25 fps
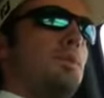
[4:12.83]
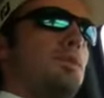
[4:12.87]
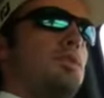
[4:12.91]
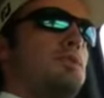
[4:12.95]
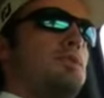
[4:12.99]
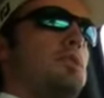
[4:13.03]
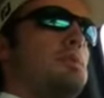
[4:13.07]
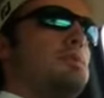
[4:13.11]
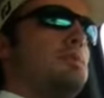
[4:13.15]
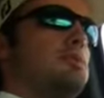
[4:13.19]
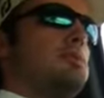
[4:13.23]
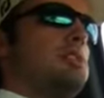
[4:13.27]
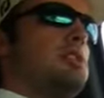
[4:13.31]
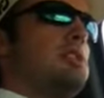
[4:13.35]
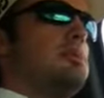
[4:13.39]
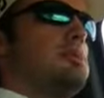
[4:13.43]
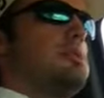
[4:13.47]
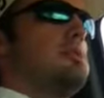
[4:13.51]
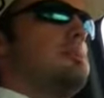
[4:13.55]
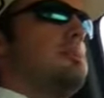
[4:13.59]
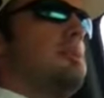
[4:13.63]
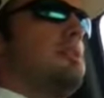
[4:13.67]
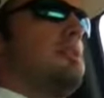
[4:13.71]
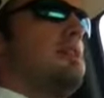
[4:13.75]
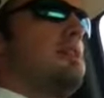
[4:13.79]
So I'm going to take him
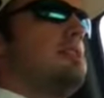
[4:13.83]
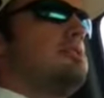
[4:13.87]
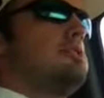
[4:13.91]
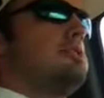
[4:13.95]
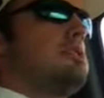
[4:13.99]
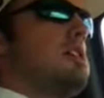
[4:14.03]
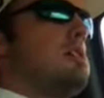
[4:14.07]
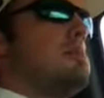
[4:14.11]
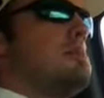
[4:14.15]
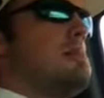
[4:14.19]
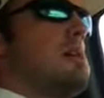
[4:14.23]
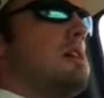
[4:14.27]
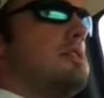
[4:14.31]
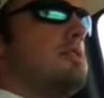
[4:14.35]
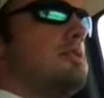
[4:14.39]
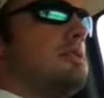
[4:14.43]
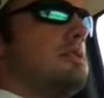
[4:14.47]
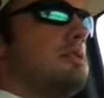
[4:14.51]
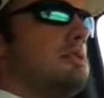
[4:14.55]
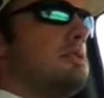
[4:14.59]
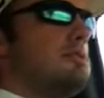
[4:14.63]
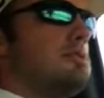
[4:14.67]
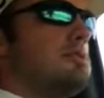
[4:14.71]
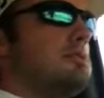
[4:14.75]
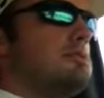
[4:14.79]
up on that job offer.
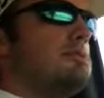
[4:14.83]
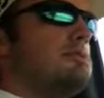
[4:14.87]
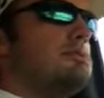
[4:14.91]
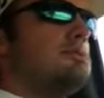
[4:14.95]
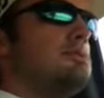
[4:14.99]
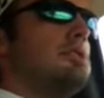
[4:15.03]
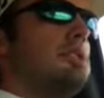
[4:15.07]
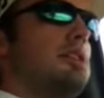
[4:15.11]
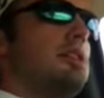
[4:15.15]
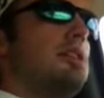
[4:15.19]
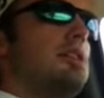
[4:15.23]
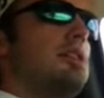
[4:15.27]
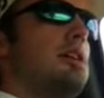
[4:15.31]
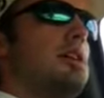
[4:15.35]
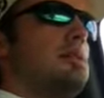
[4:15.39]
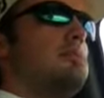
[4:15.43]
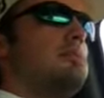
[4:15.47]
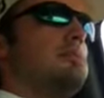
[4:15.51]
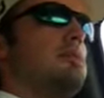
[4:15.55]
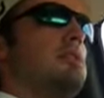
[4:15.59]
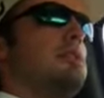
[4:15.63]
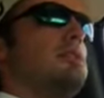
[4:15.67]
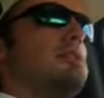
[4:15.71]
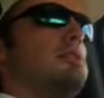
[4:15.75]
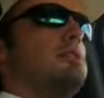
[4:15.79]

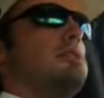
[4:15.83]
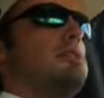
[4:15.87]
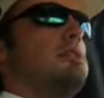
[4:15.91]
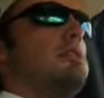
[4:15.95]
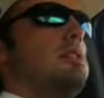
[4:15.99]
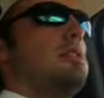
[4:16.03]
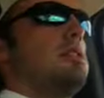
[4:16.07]
I'm going to